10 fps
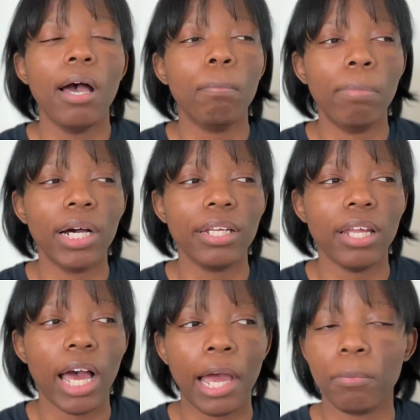But
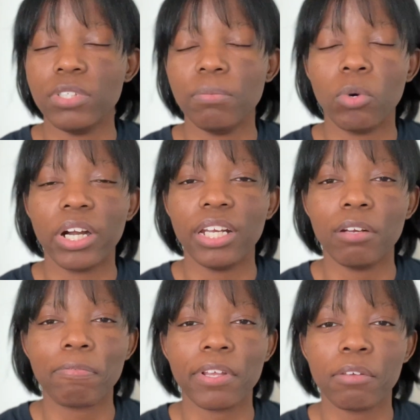I was more in
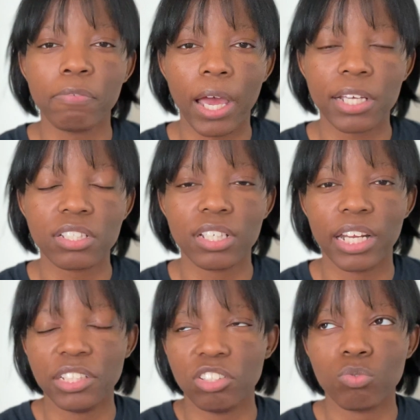it for the fashion
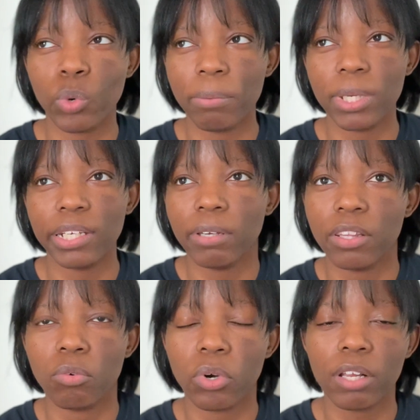and just women
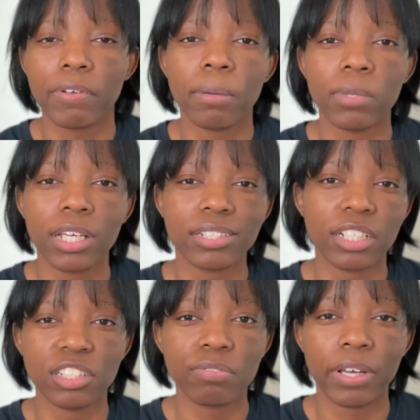in the royal family because
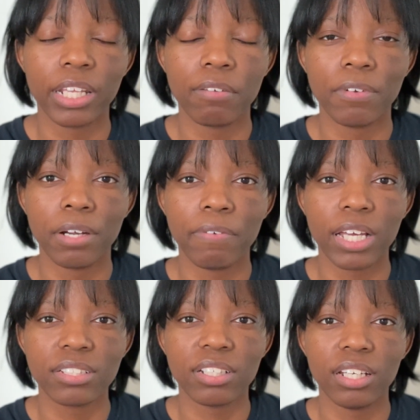I just find that very
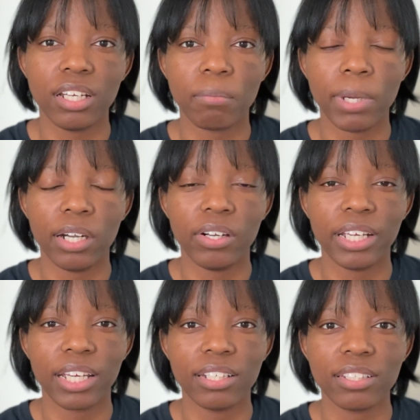fascinating,
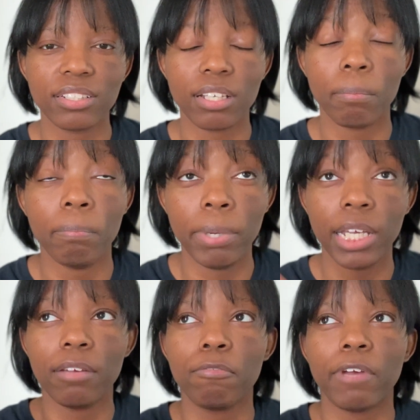marrying into some
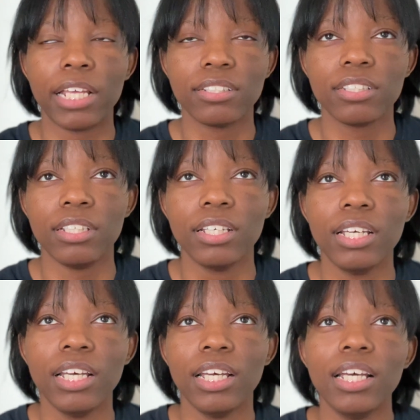big fancy
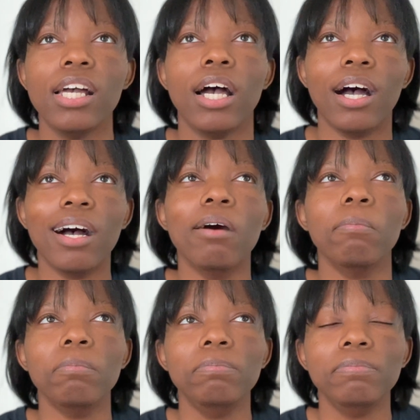
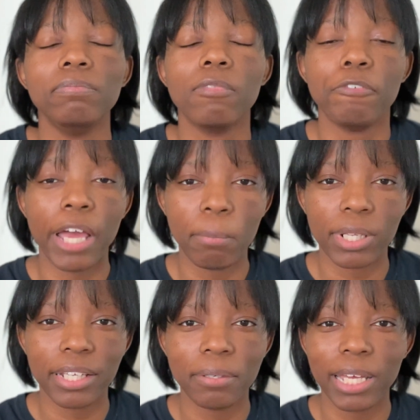
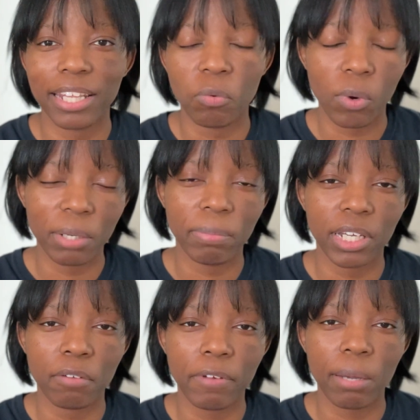family. And what
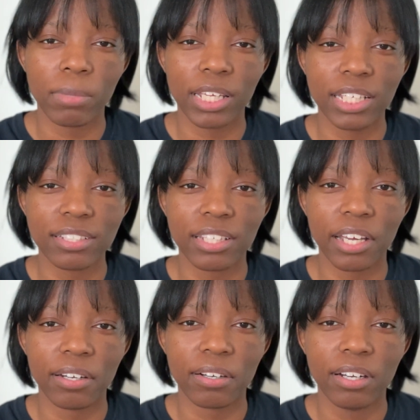bigger family is
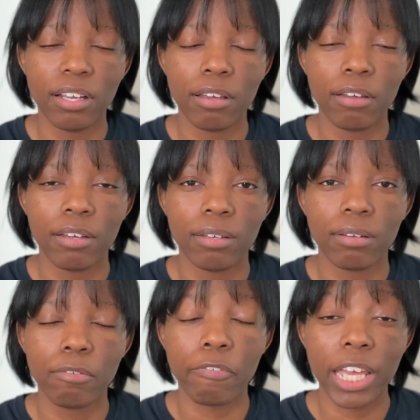there
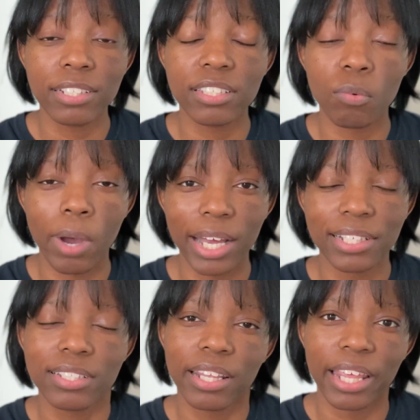fancy
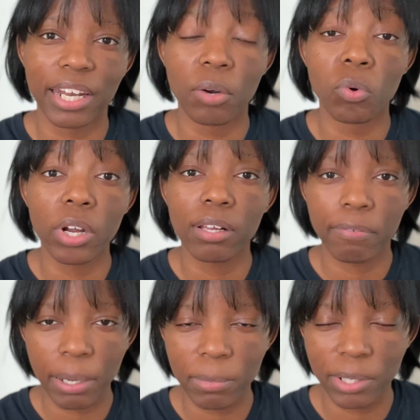wise than a royal
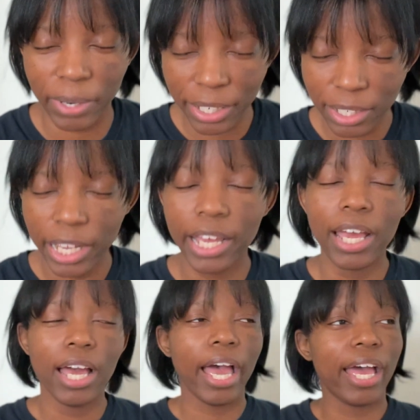family, right?
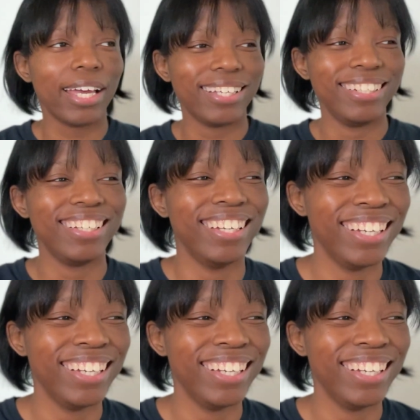And